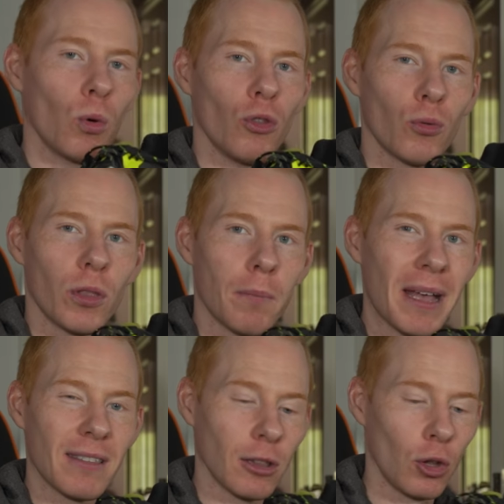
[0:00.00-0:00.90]
the ones with the
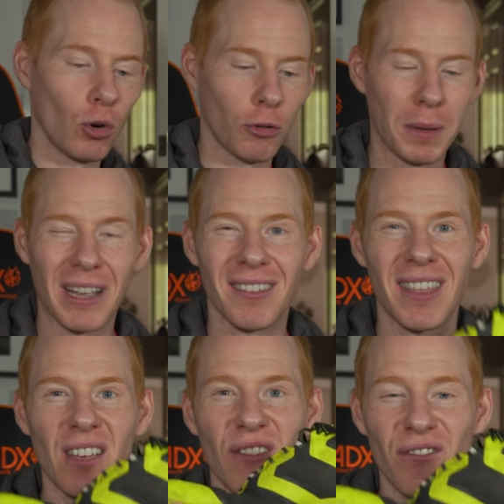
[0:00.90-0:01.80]
better lugs because
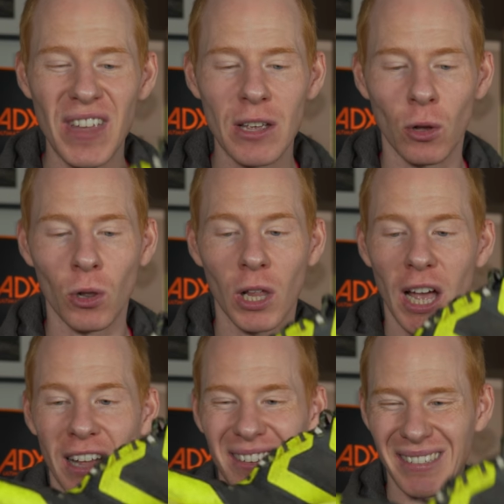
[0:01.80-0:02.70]
they feel
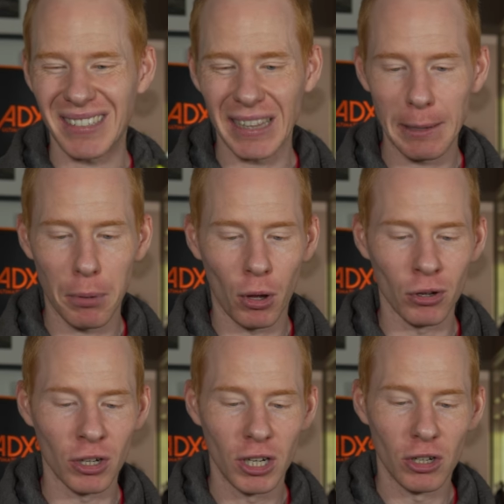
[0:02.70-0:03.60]
and slip
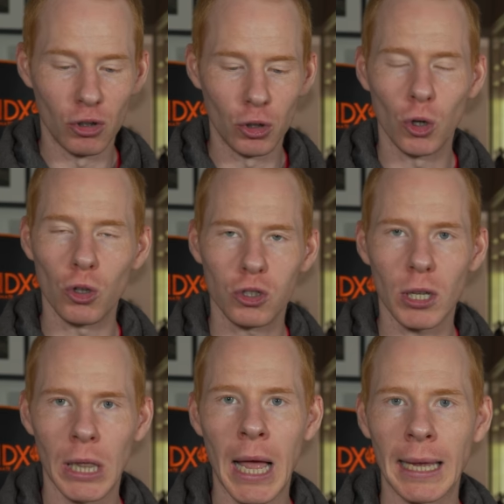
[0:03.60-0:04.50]
on
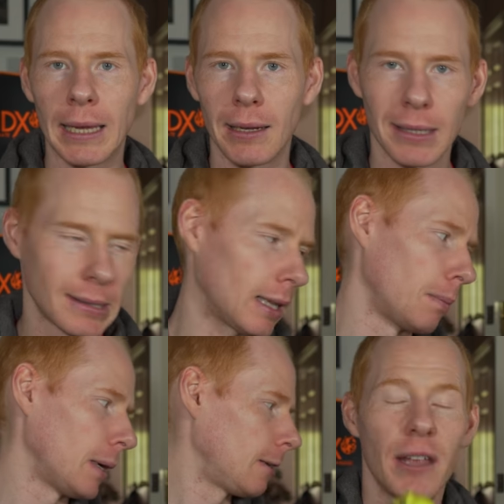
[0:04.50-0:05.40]
just like a
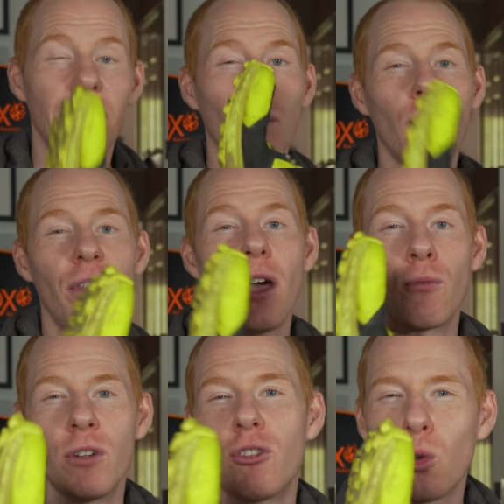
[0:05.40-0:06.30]
slipper. Now with the
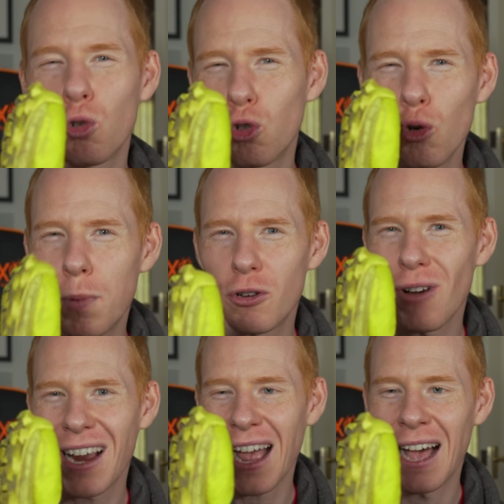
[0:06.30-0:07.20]
original
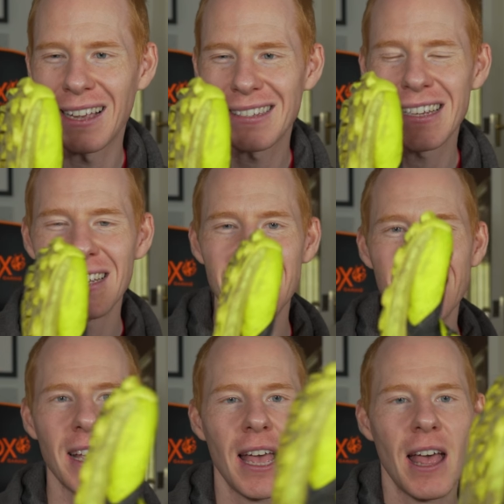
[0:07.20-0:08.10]
Supertrac
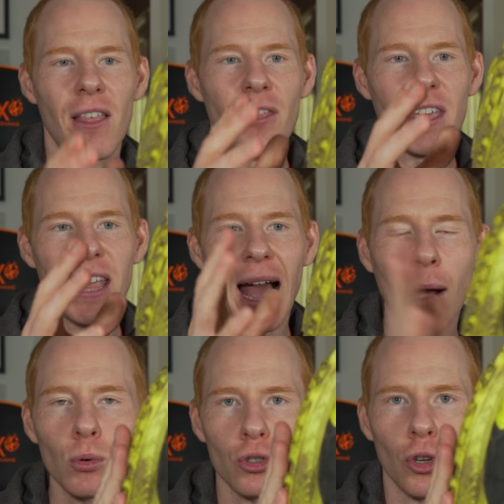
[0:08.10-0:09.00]
RCs, the
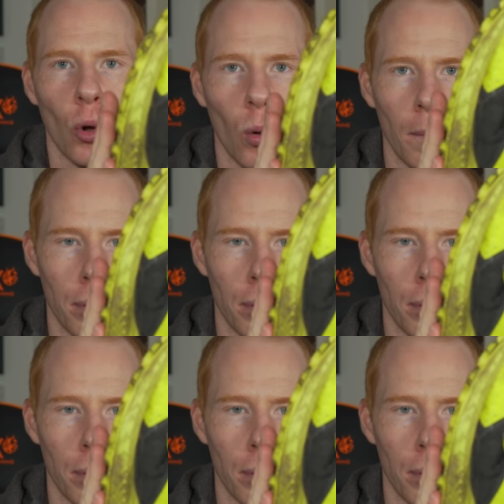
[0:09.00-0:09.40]
outsole